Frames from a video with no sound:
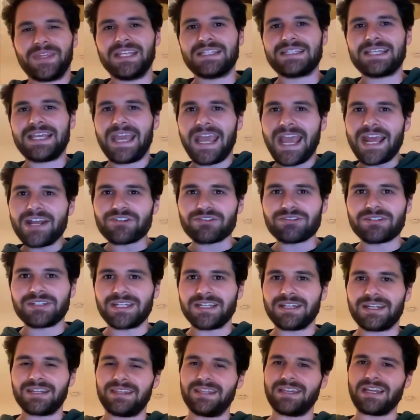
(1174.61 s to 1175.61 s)
It's
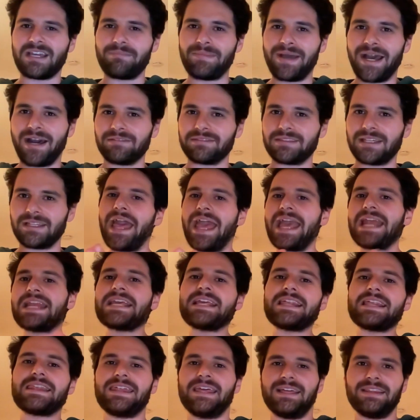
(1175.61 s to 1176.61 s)
interesting to think about that
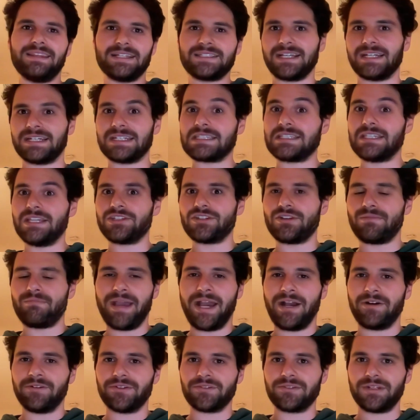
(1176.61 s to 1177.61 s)
anything that's a decision
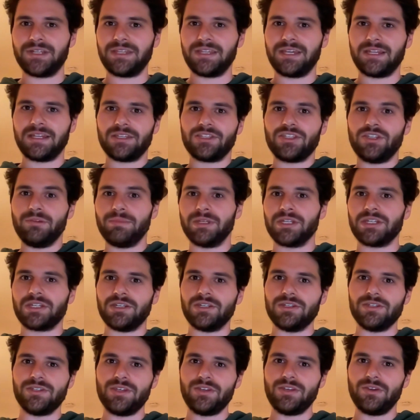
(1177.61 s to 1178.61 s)
boundary that a human
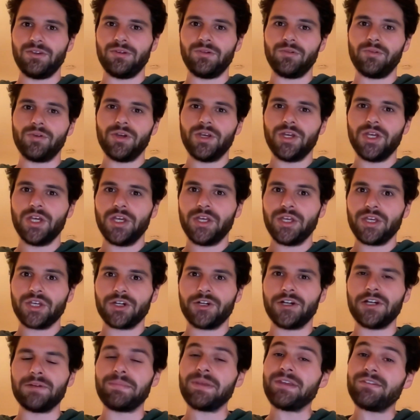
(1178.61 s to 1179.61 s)
can do
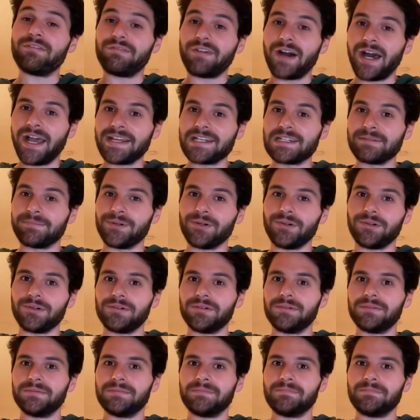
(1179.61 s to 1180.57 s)
could be findable